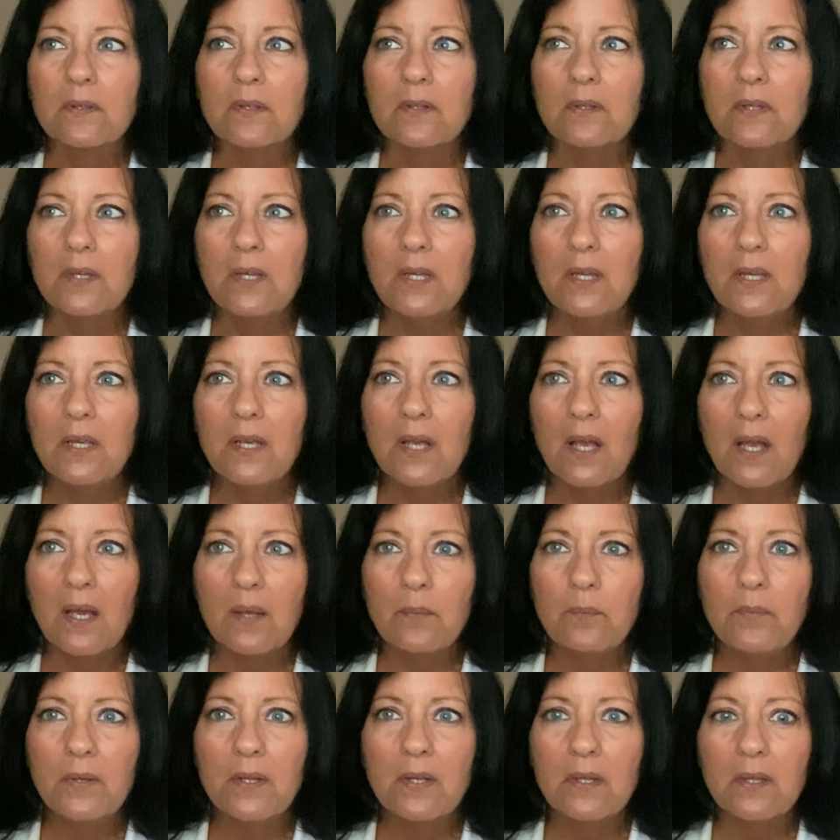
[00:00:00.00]
And he
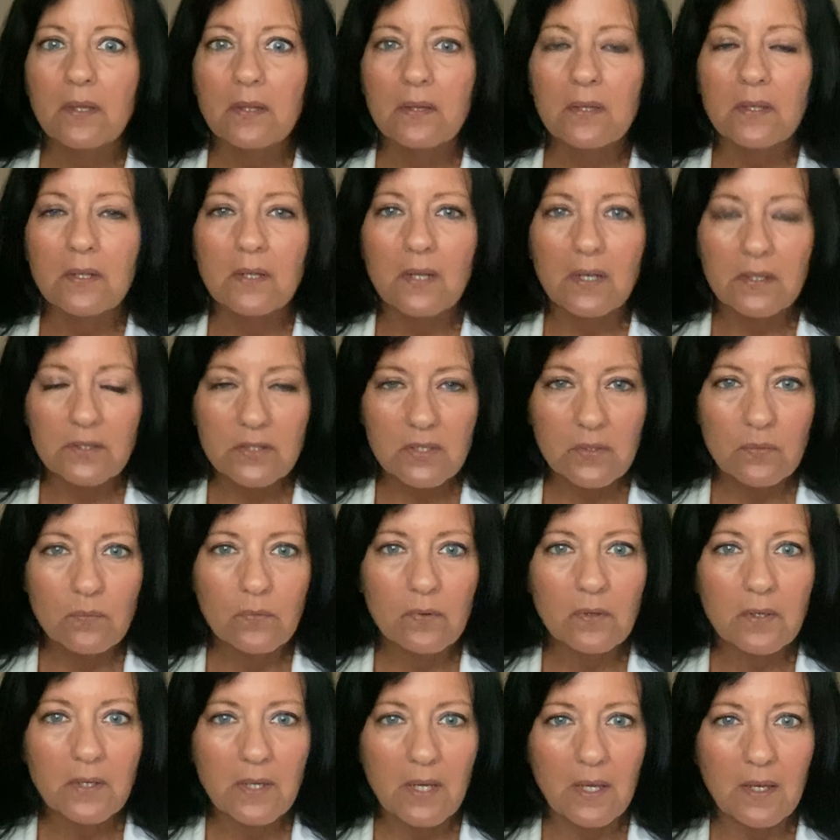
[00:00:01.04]
had been in the Nazi
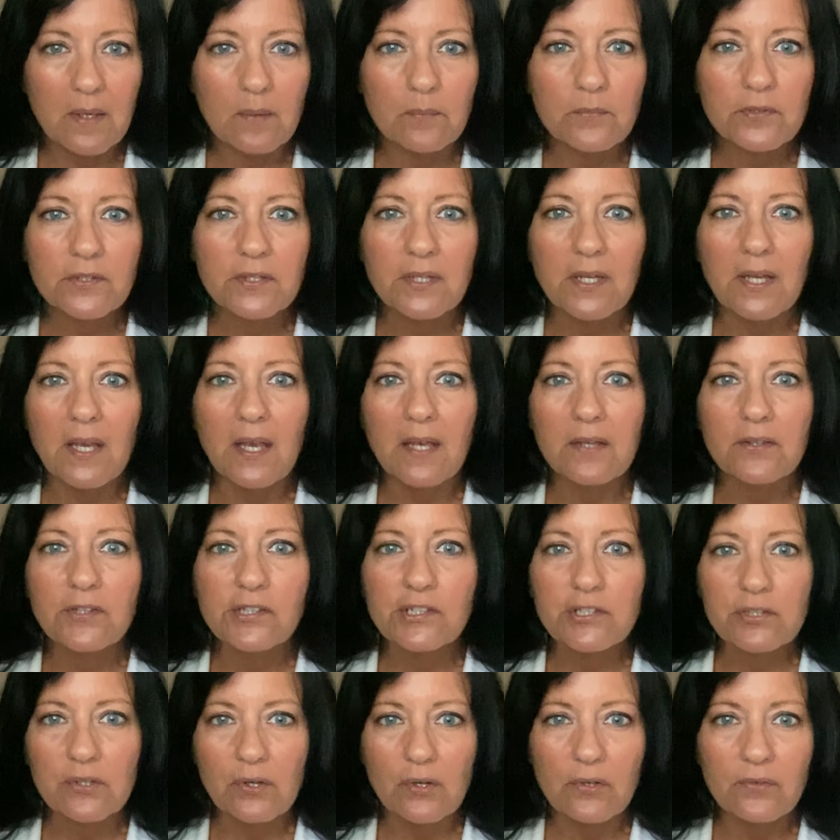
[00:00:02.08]
war camps. They had
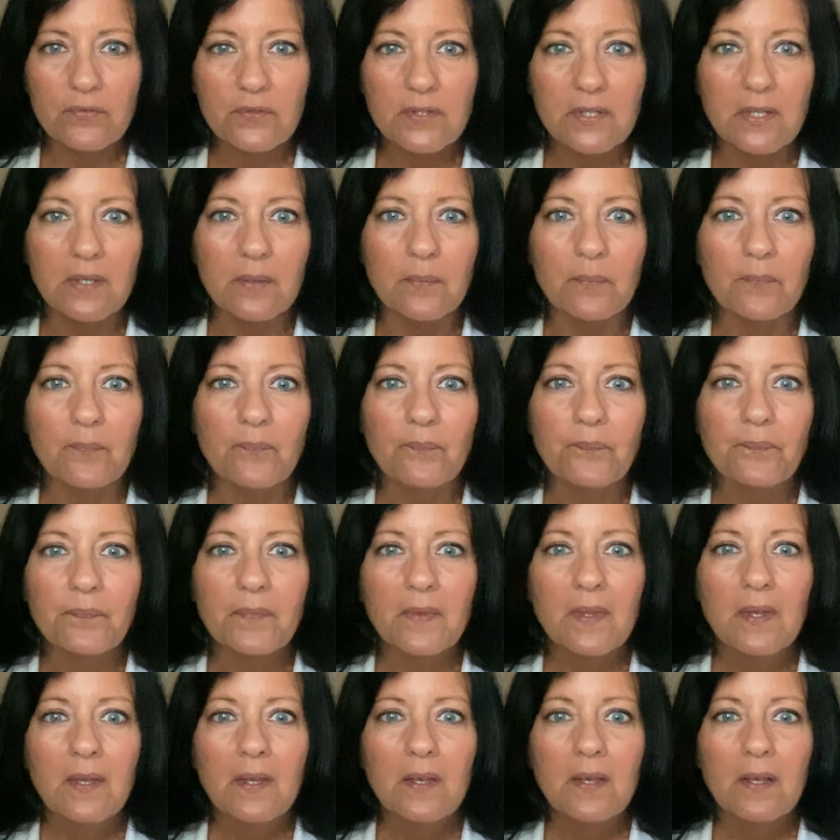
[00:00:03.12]
starved him
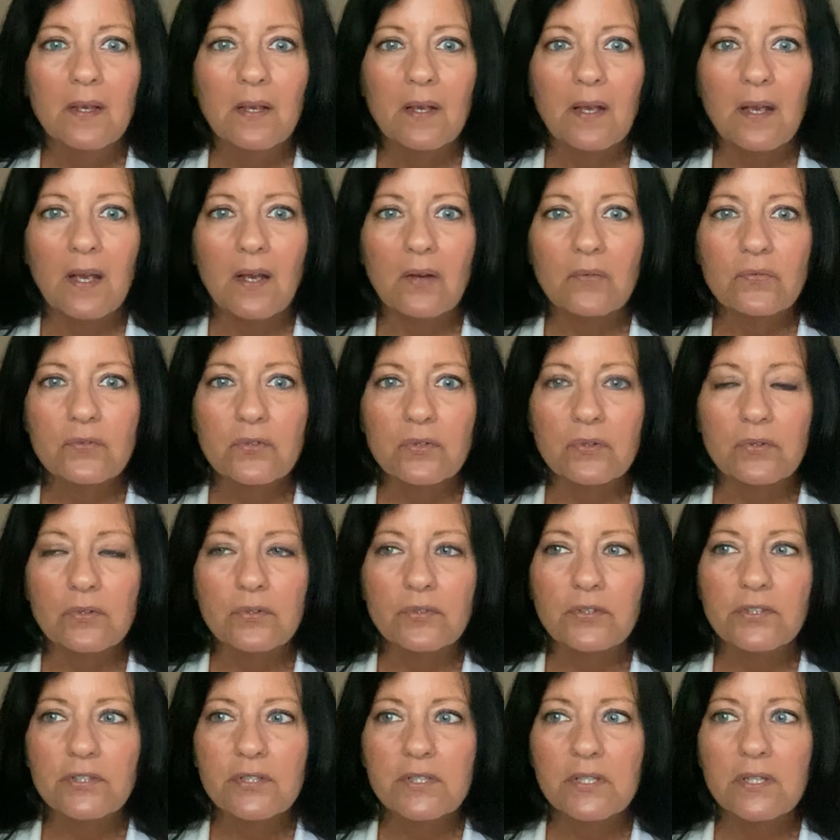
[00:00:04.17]
after
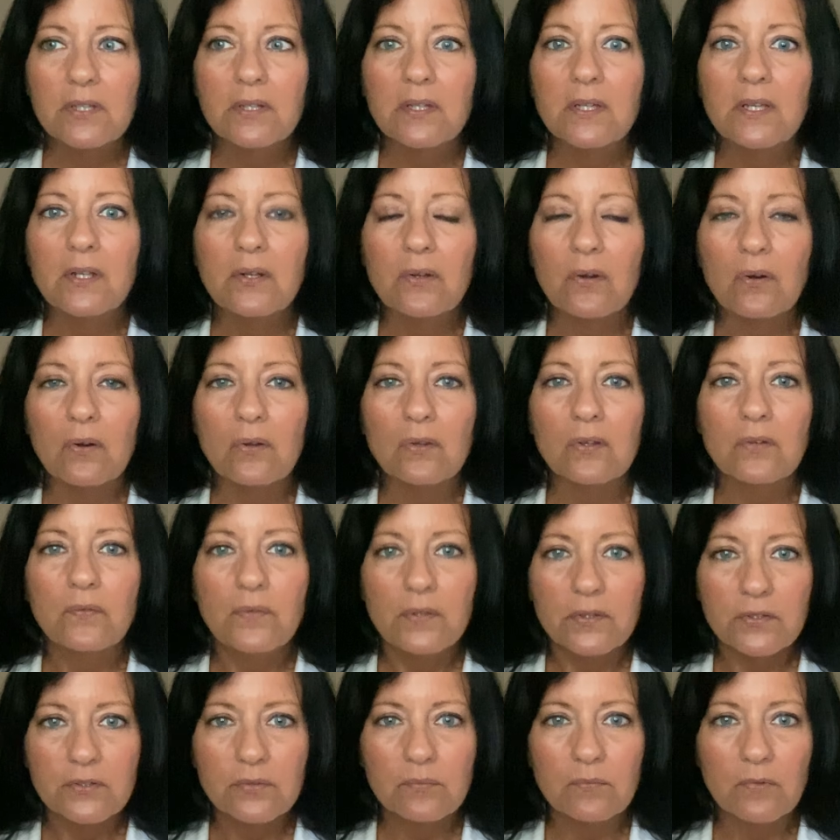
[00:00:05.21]
stealing all of
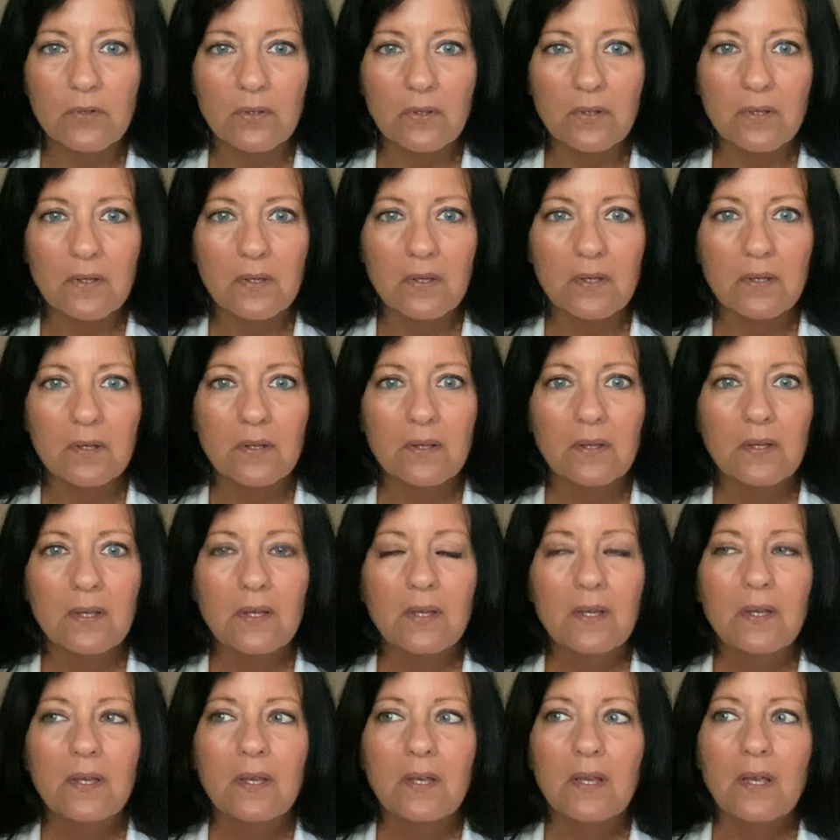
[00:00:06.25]
his work.
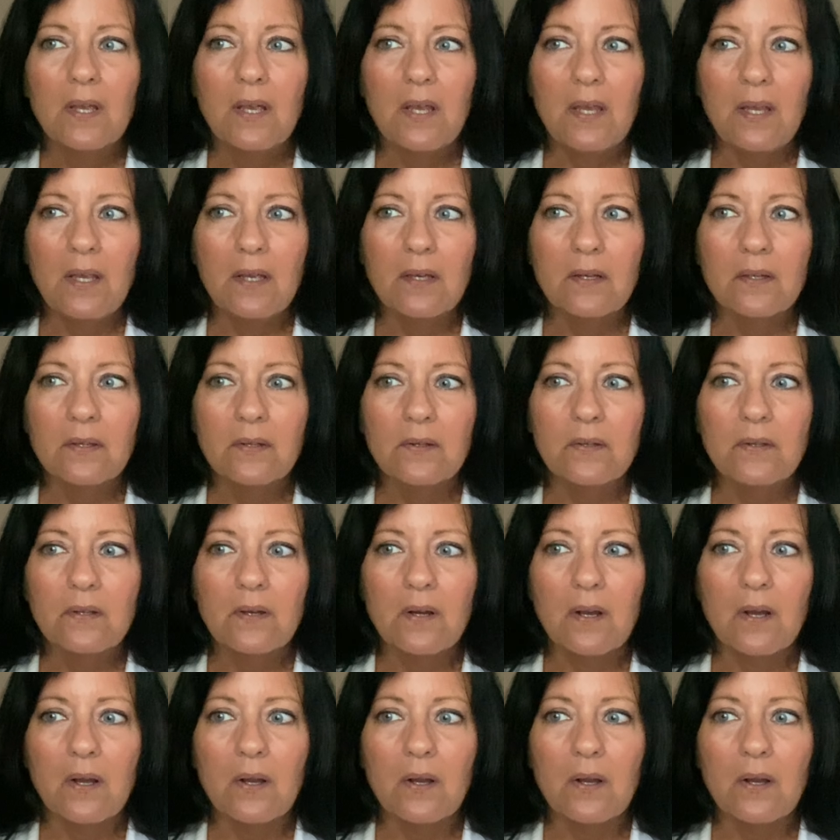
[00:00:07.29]
And